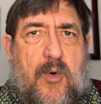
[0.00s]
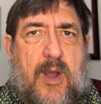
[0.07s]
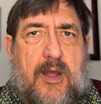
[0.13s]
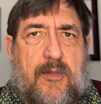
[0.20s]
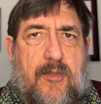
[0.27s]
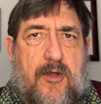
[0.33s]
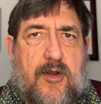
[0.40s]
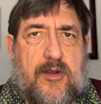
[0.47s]
how
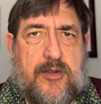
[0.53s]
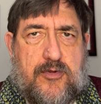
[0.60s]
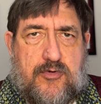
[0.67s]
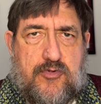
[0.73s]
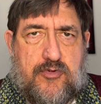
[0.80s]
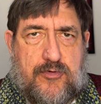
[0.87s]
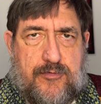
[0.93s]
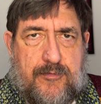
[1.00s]
long you
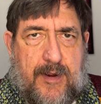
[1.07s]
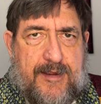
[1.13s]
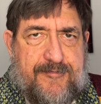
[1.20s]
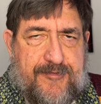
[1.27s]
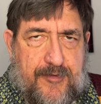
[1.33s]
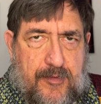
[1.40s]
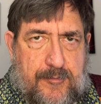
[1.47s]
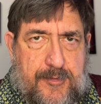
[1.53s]
should dry
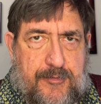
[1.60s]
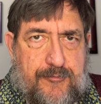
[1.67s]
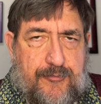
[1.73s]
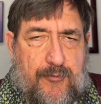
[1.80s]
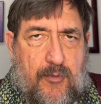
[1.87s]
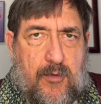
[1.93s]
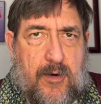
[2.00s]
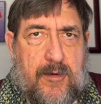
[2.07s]
filament
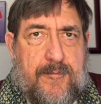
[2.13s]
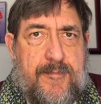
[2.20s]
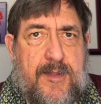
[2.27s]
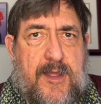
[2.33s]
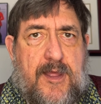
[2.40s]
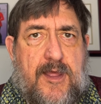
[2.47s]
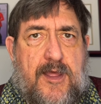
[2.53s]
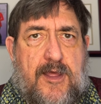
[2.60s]
for.
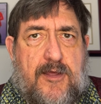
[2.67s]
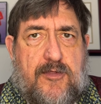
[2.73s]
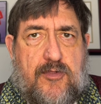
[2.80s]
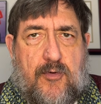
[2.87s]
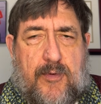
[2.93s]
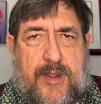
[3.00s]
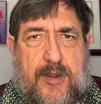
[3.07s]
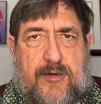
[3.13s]

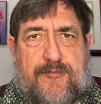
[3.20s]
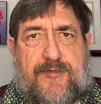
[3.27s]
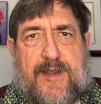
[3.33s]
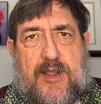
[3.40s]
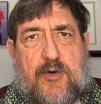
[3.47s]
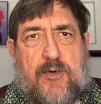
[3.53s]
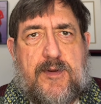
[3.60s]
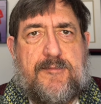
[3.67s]
So here, if I
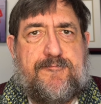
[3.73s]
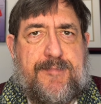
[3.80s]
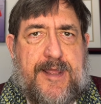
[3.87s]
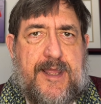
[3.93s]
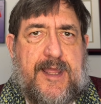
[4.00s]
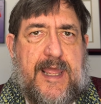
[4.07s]
go and pick